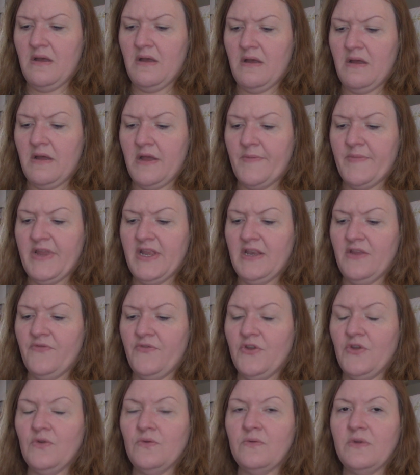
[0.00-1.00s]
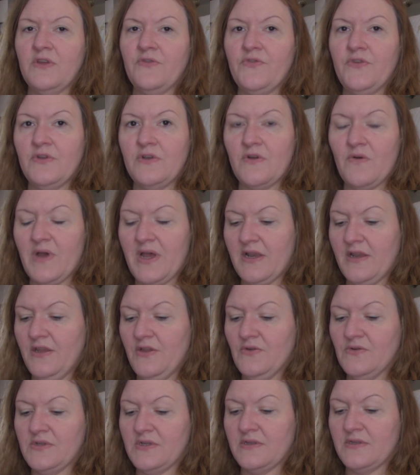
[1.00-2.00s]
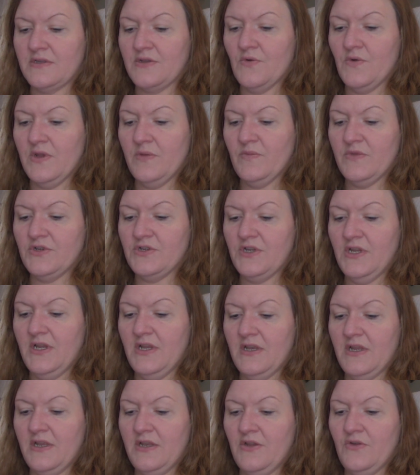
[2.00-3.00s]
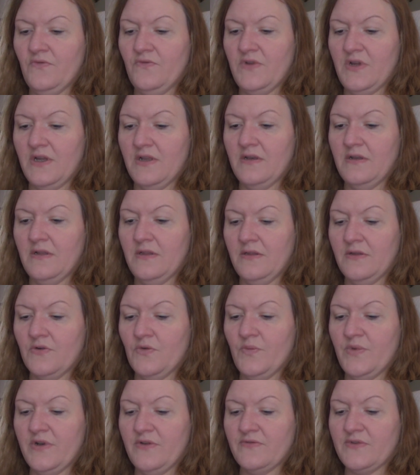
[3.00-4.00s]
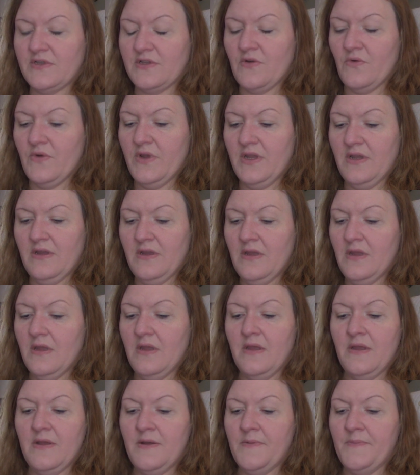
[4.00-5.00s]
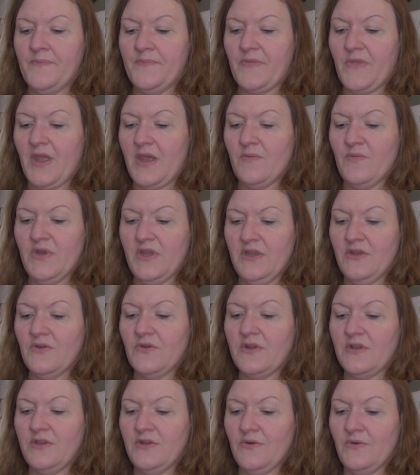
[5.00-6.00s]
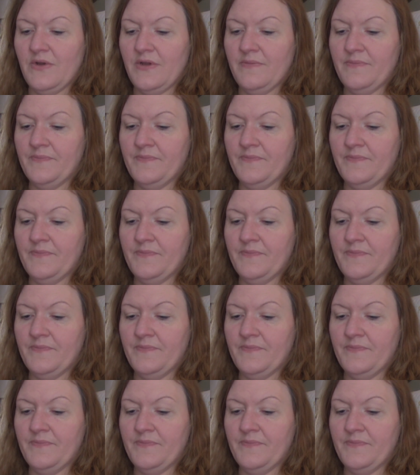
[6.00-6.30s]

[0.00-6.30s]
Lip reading: I mean, if you know how to use a sewing machine and you've done a little bit of sewing, I bet you could do it.